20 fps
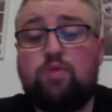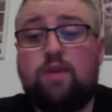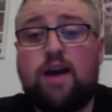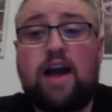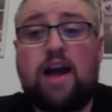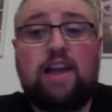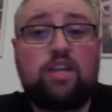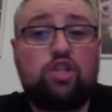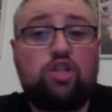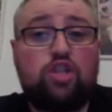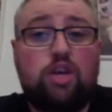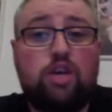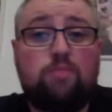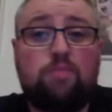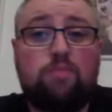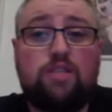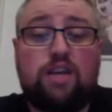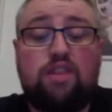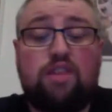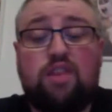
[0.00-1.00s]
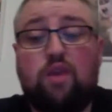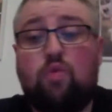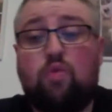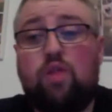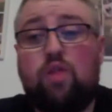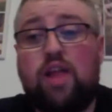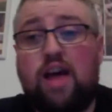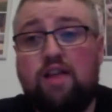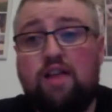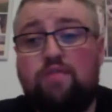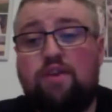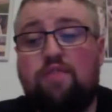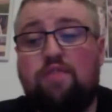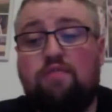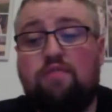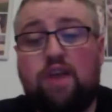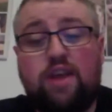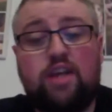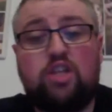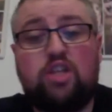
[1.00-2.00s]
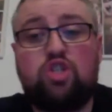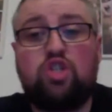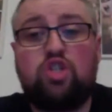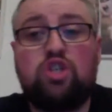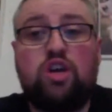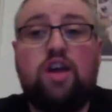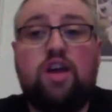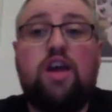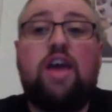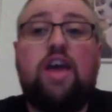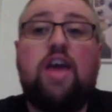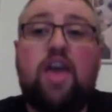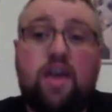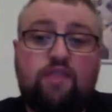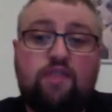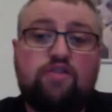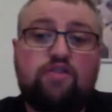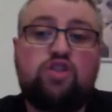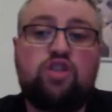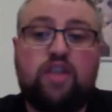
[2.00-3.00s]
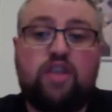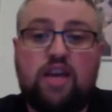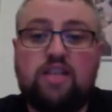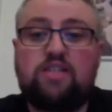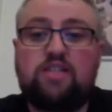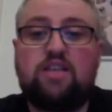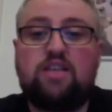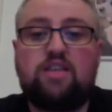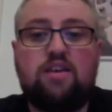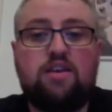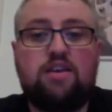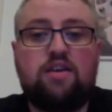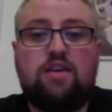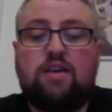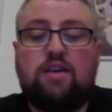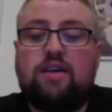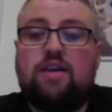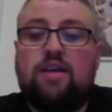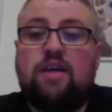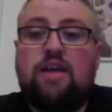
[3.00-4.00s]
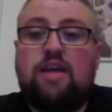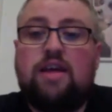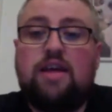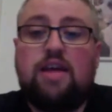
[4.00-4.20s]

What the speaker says: That's where Alex Chambers, I think, will have an advantage if she gets it there.